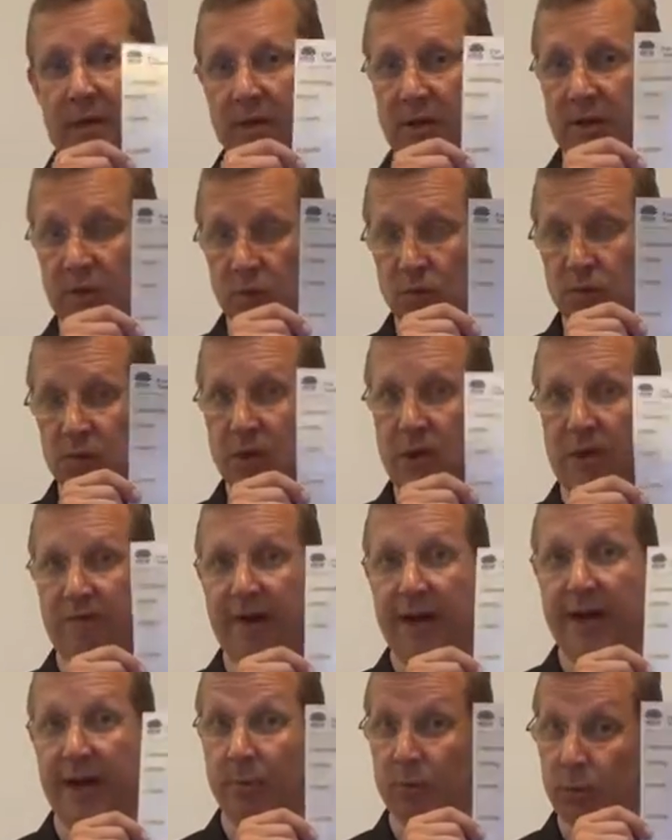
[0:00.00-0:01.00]
it's also
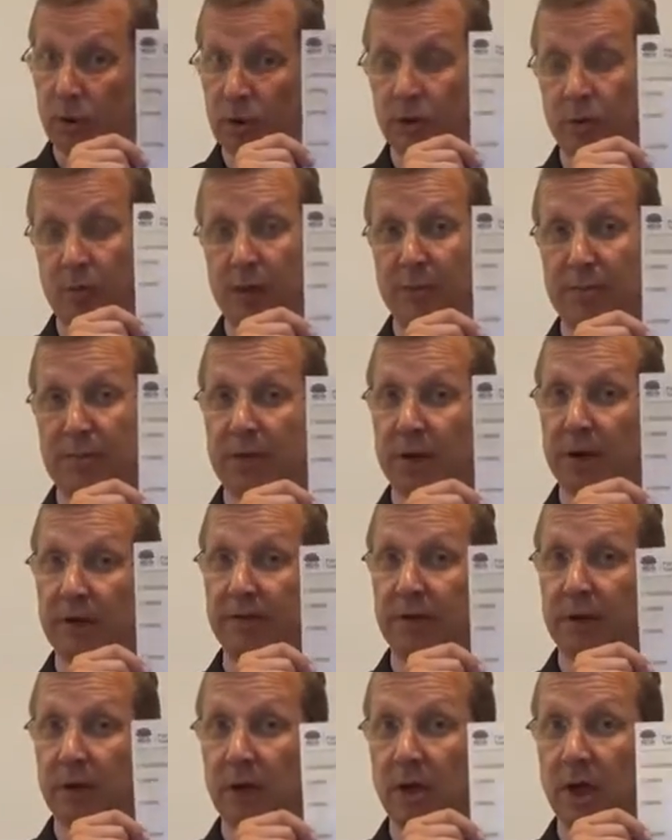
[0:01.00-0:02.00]
available on the website
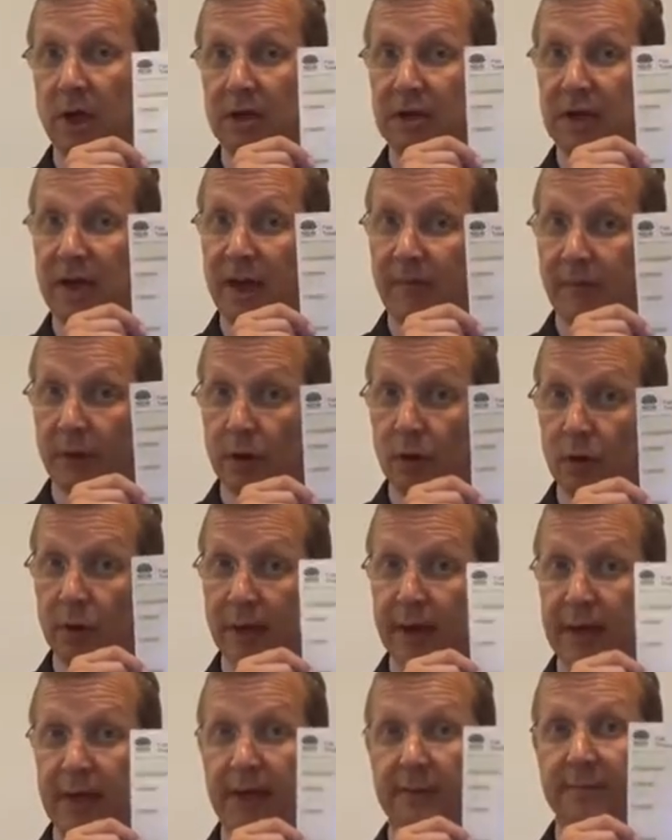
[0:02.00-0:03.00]
if you'd like to have a look
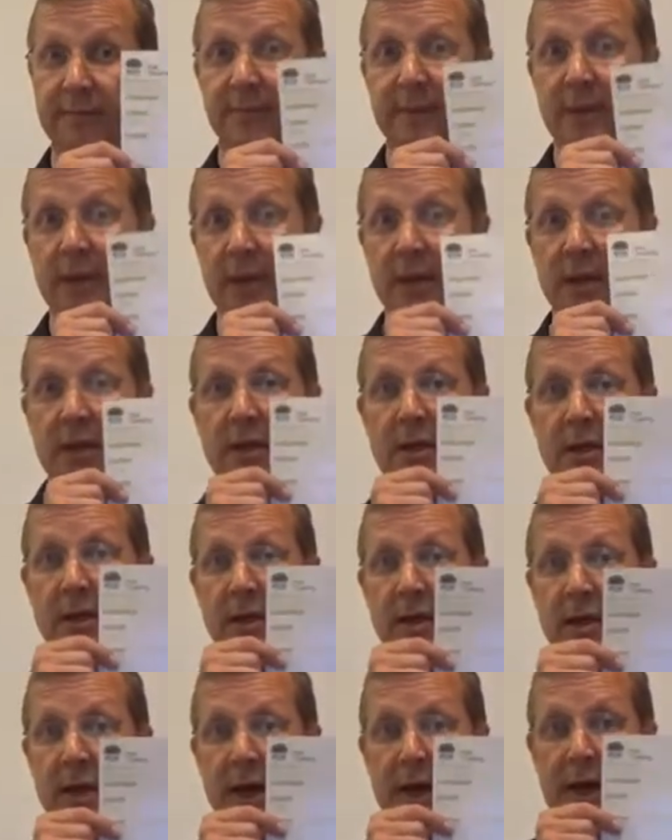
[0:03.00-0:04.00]
at it.
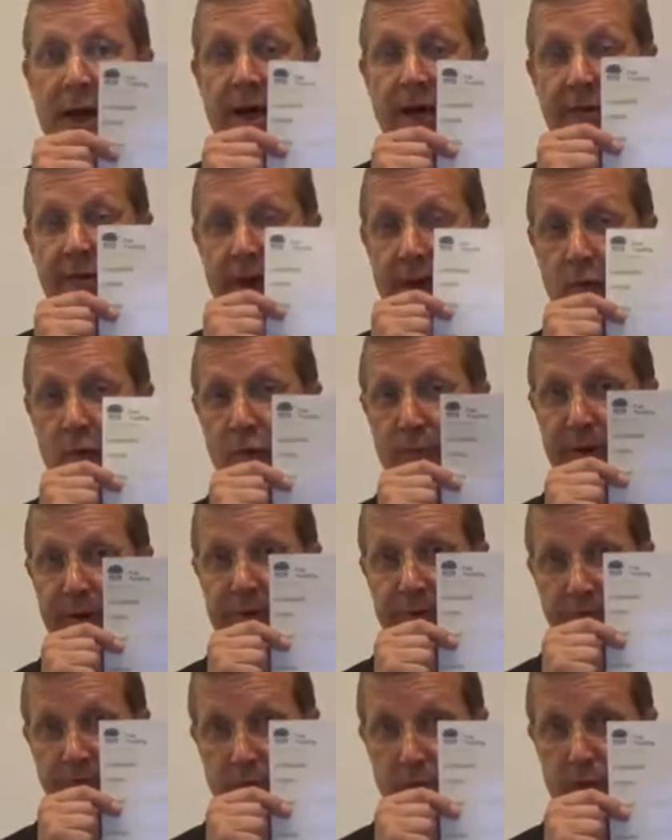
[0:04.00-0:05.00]
That will be
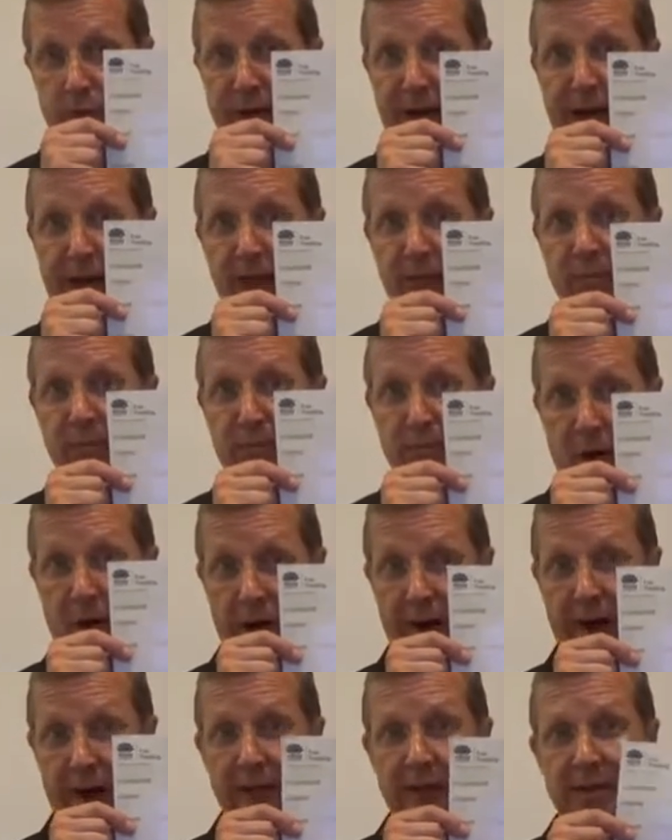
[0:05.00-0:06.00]
filled out
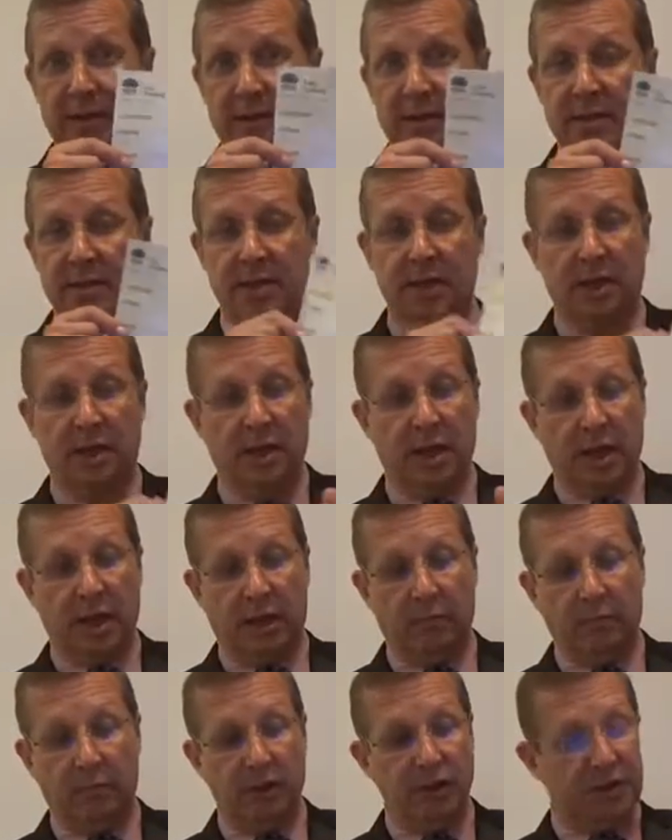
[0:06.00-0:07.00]
by us,
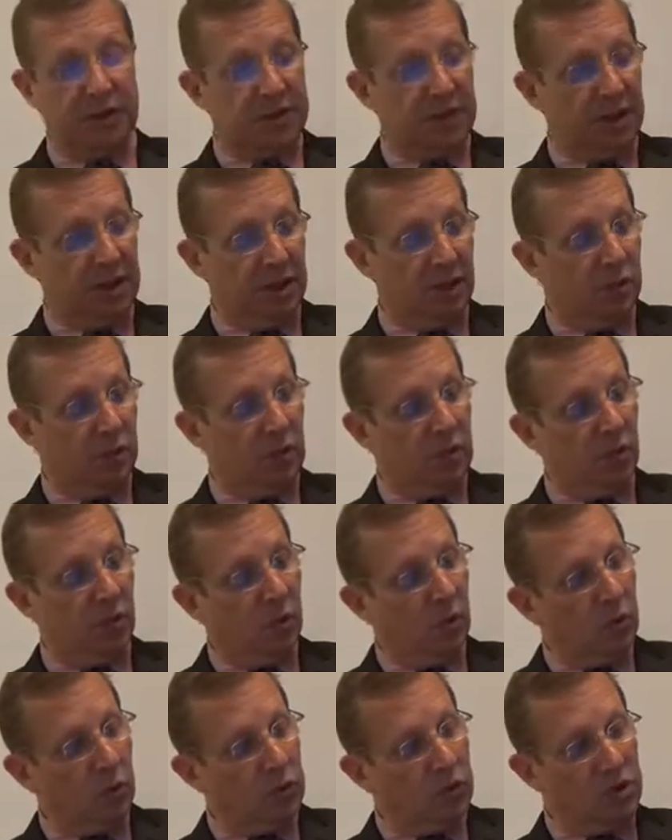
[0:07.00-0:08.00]
and we just need you
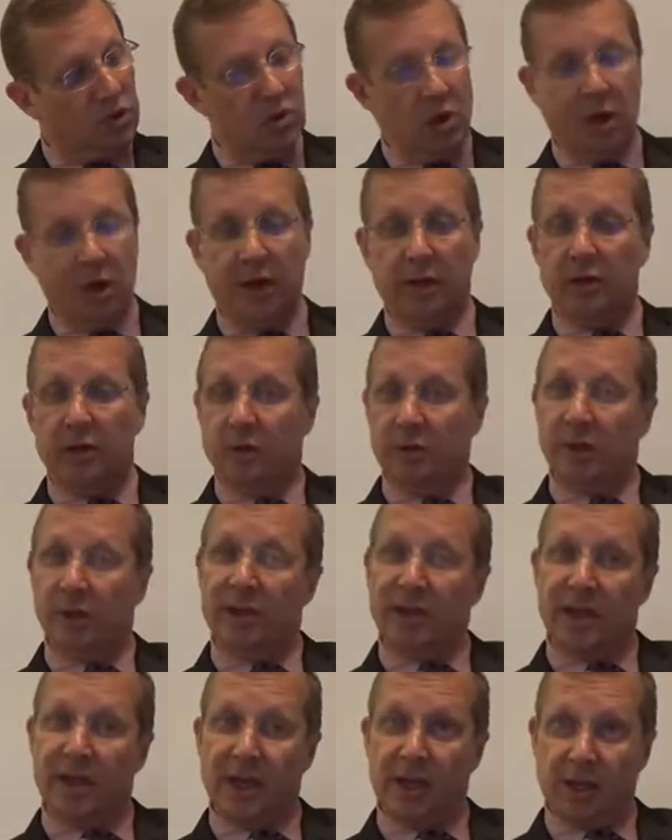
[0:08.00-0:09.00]
to all sign it on
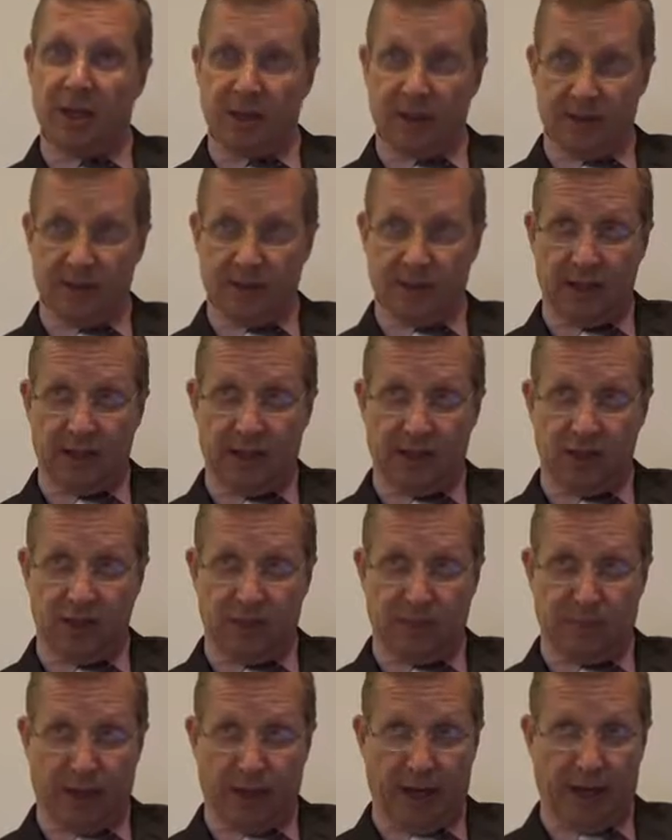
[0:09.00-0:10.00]
the tenant signature
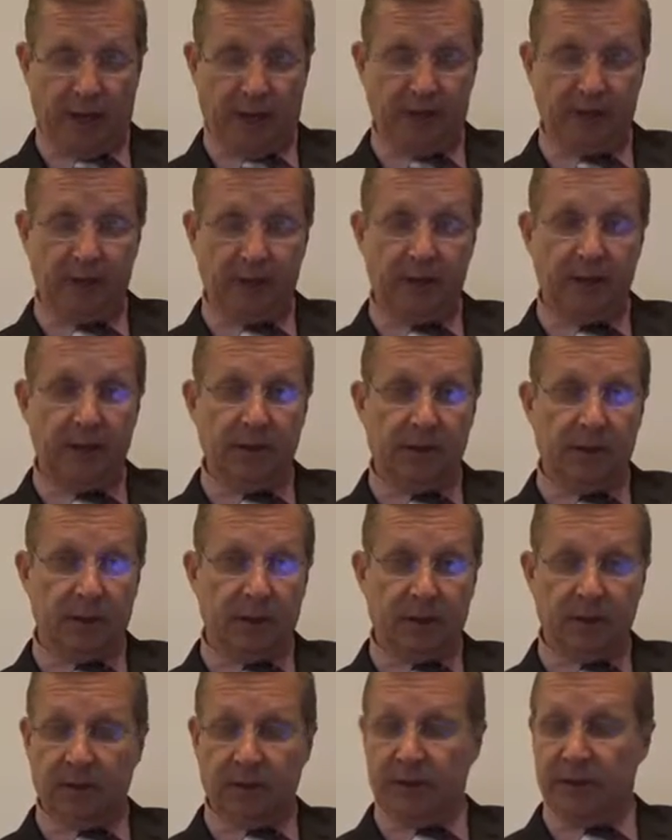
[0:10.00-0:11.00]

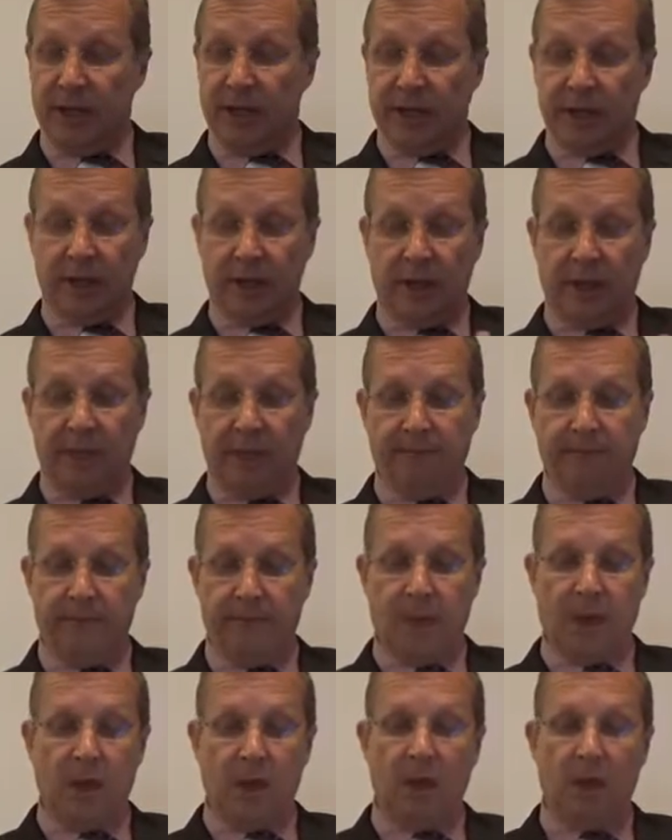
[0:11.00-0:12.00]
part down
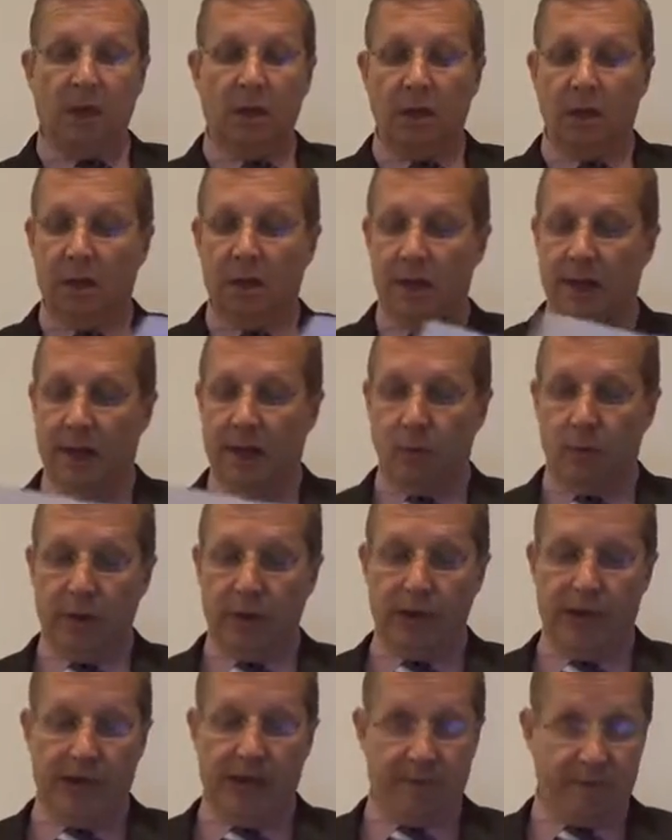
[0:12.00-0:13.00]
there. Now we
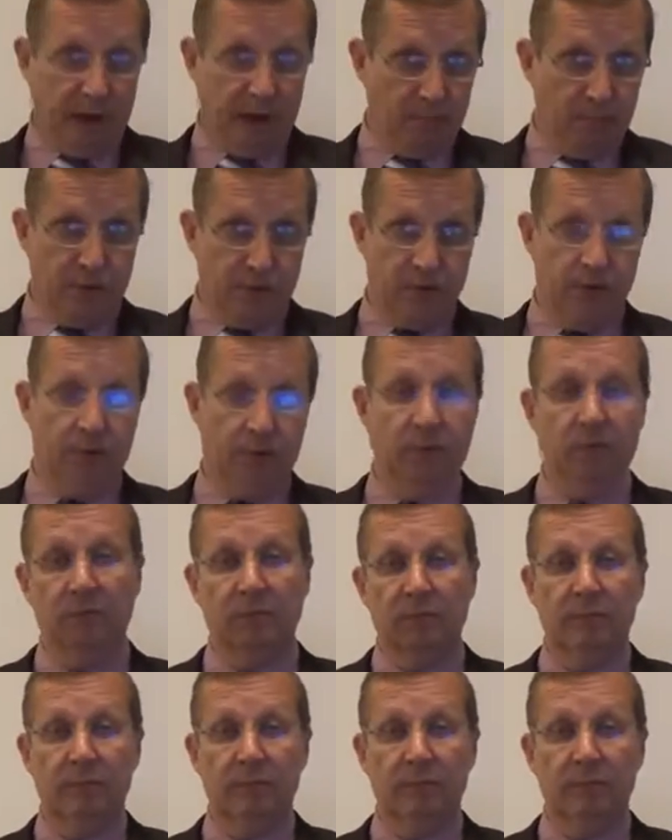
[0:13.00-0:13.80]
have up to